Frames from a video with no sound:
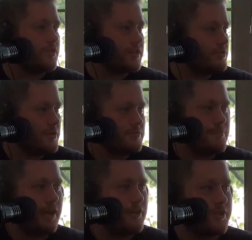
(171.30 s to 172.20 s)
doing the most
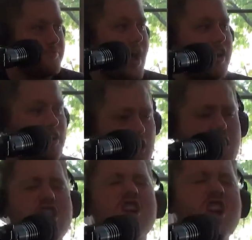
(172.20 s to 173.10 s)
melodramatic, like,
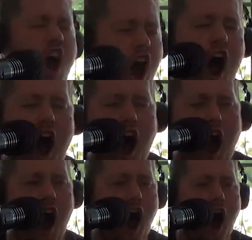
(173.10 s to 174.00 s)
no.
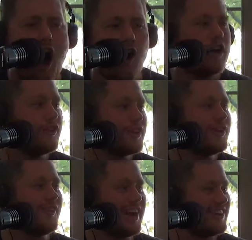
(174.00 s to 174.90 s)
I
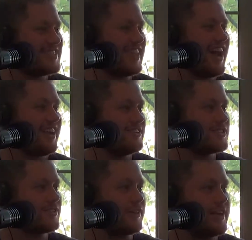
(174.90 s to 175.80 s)
literally went outside and
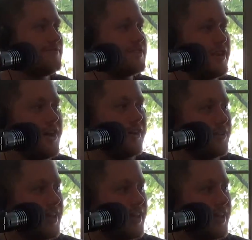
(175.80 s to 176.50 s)
screamed no,